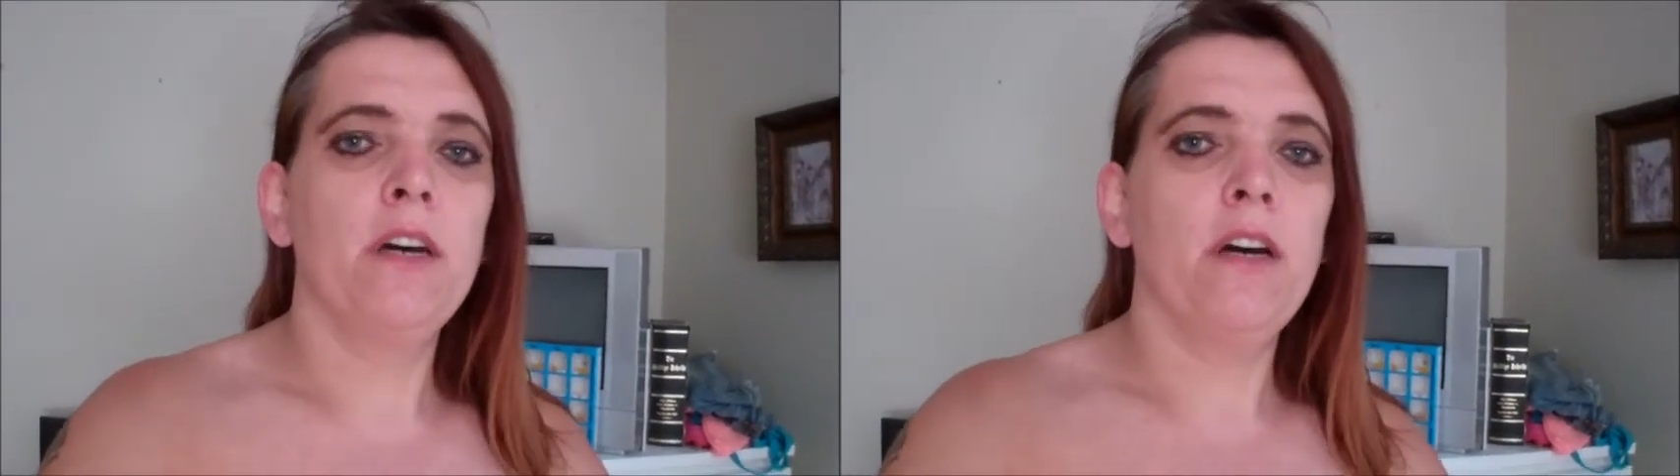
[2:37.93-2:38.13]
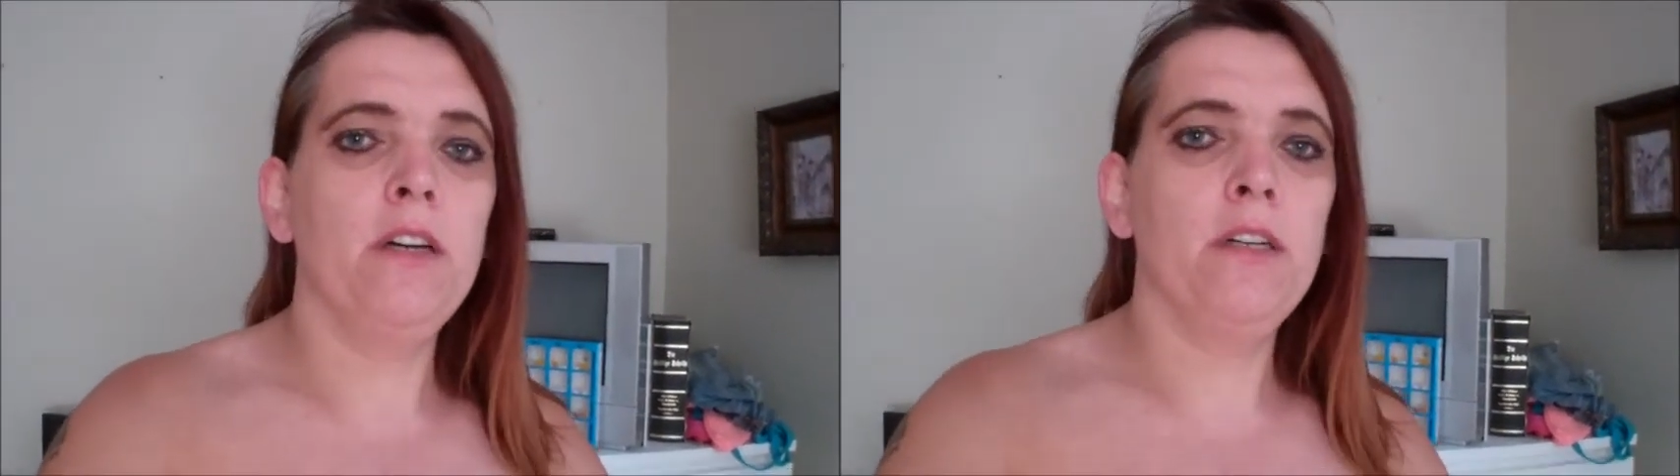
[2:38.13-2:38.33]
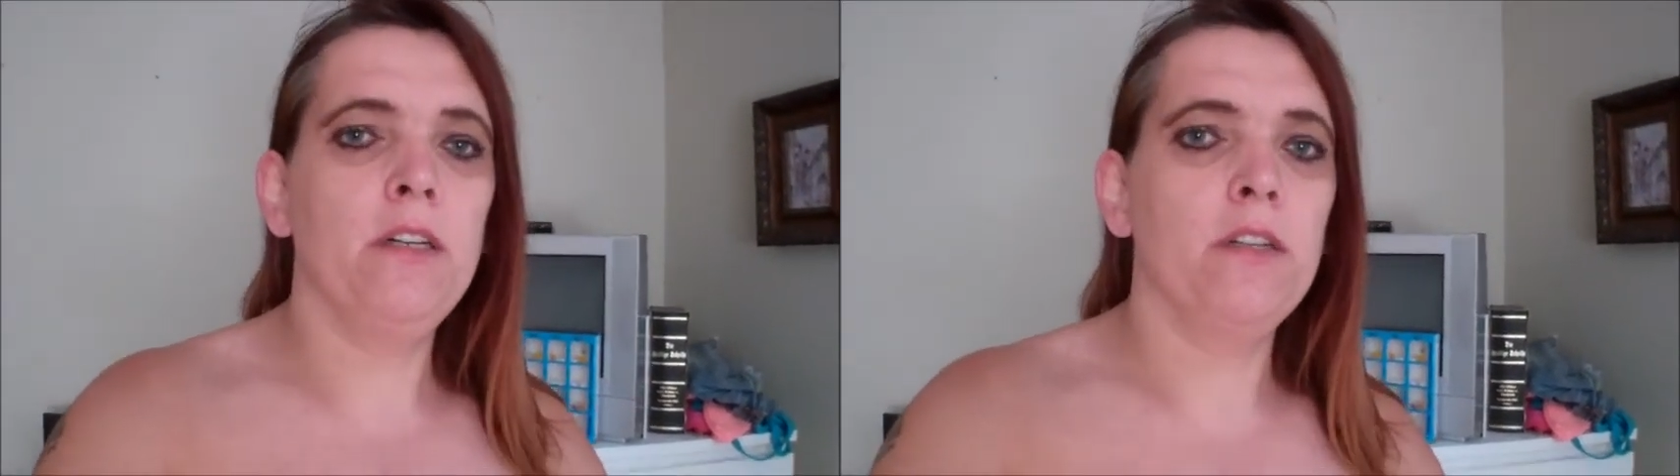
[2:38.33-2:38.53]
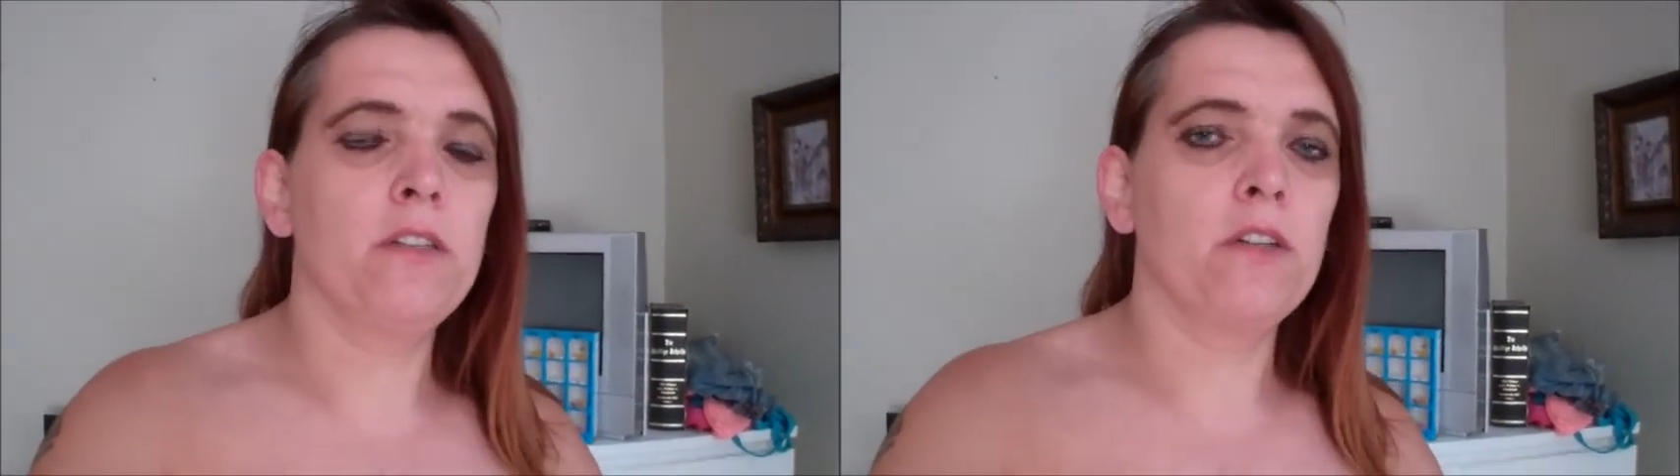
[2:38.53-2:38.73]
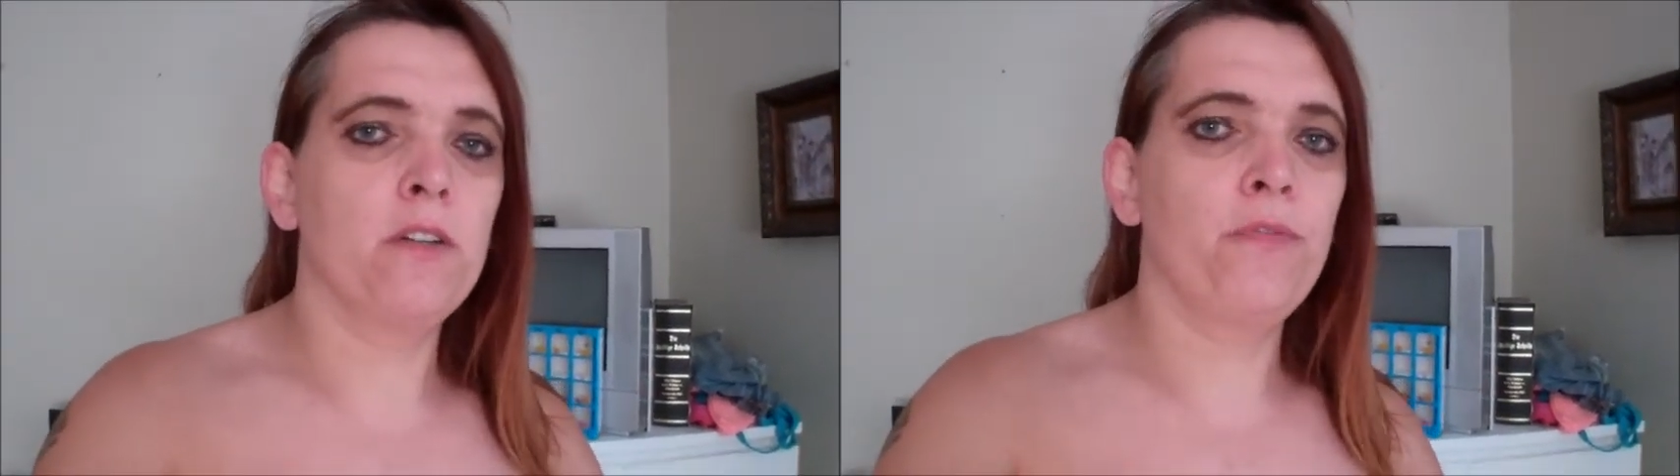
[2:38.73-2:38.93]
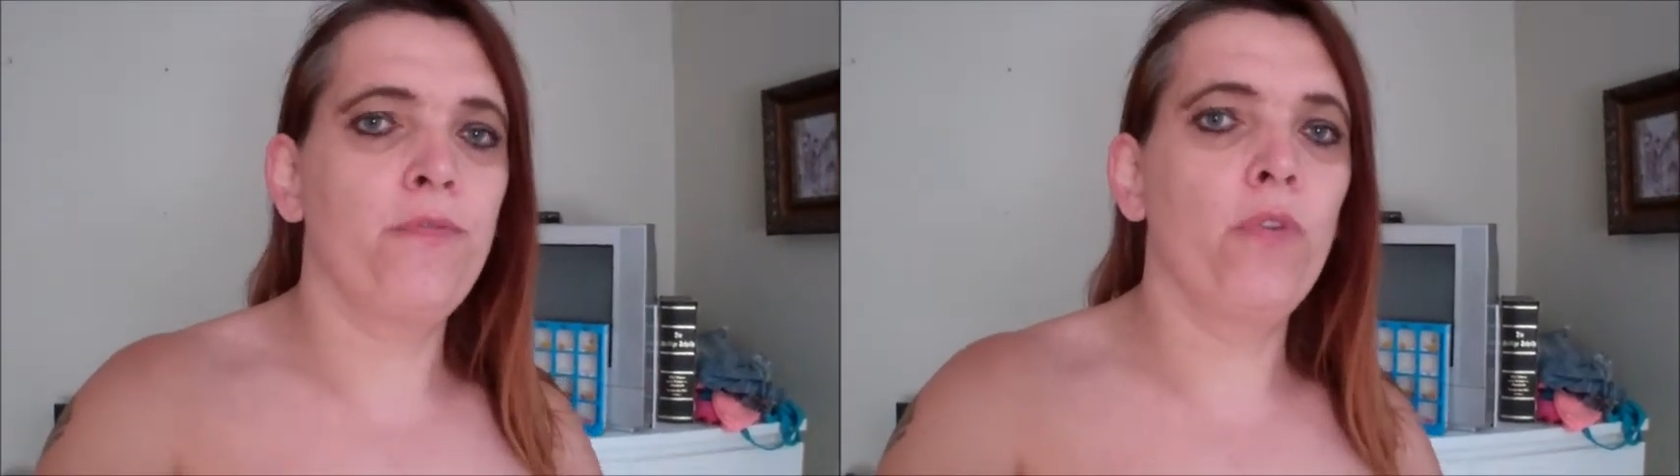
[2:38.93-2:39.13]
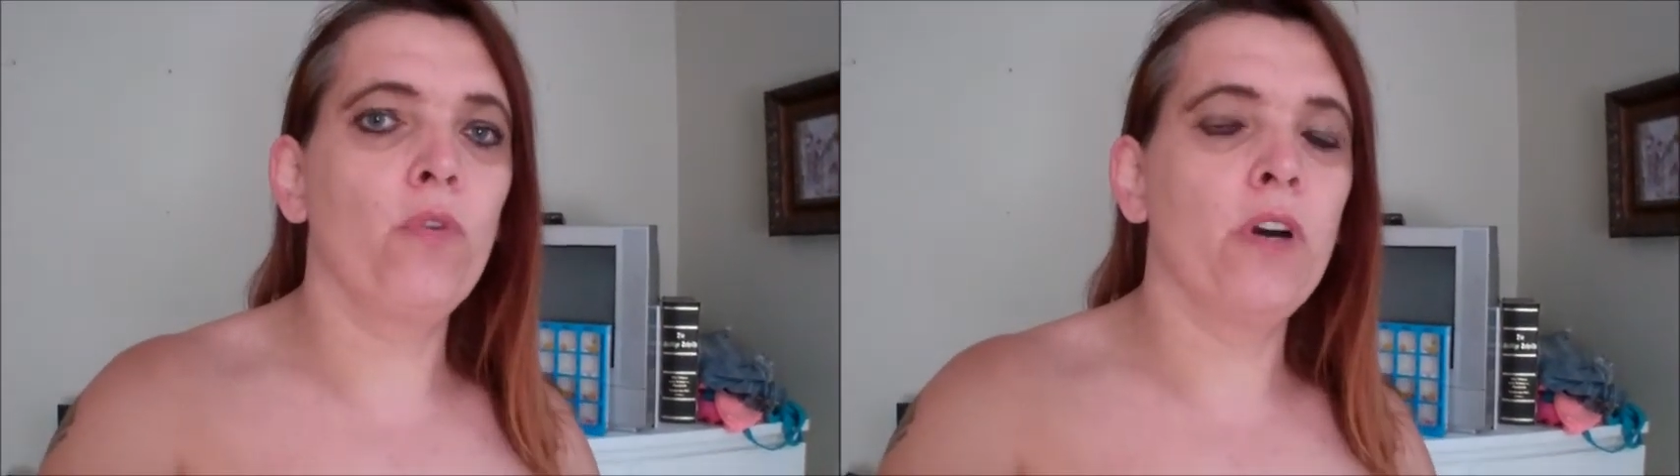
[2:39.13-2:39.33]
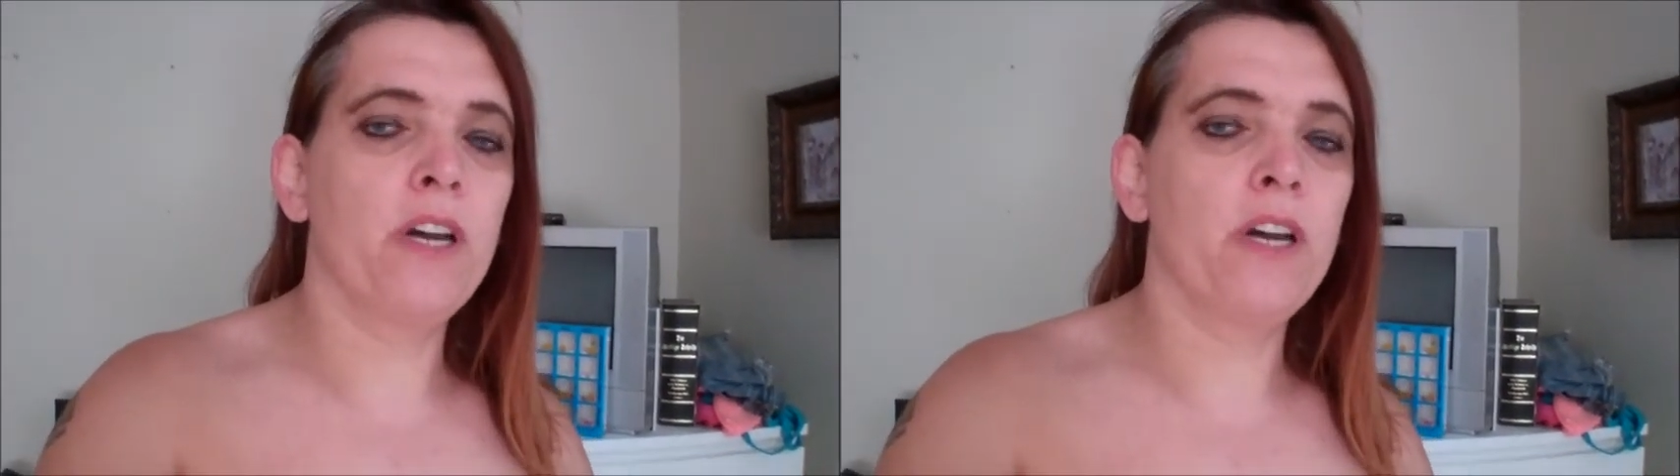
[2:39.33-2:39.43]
uh, the floor